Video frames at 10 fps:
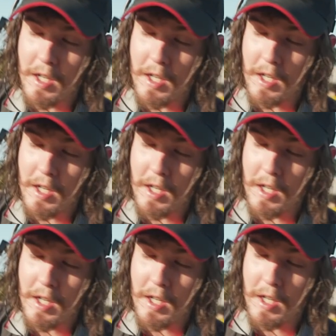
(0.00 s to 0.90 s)

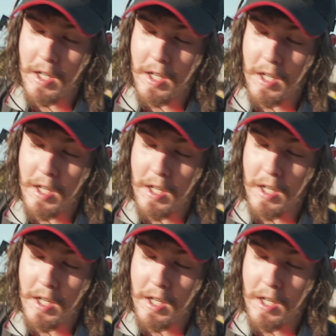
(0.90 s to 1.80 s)

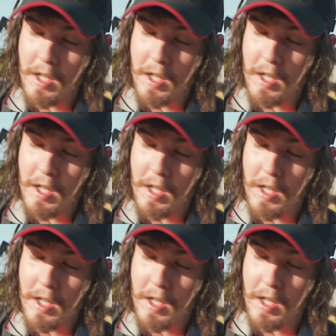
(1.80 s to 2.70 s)

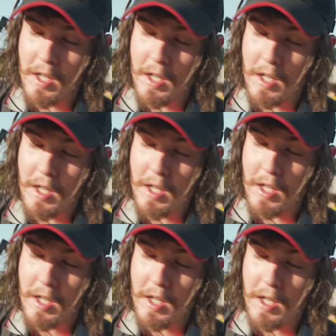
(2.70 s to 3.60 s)

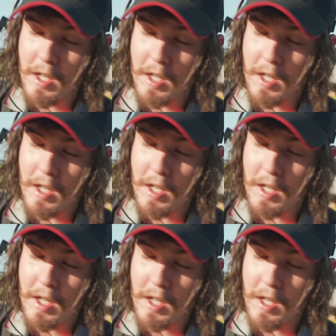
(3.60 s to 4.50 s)

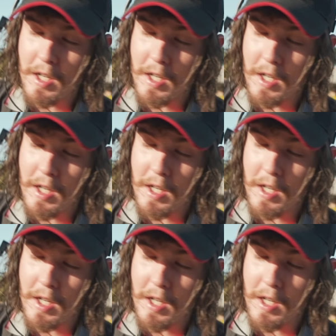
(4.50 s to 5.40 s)

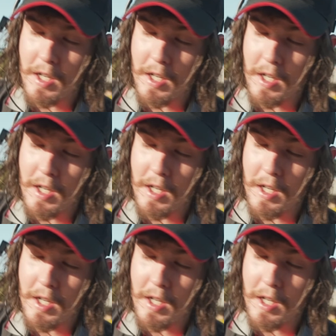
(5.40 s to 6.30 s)

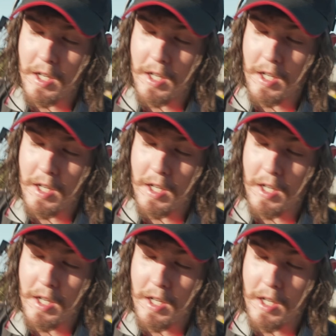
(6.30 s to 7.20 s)

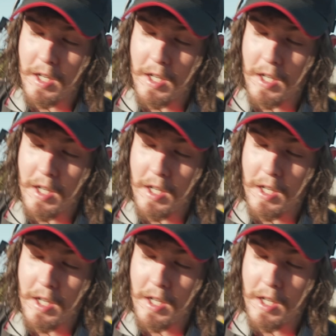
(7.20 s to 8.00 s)
No words are spoken by the person on screen.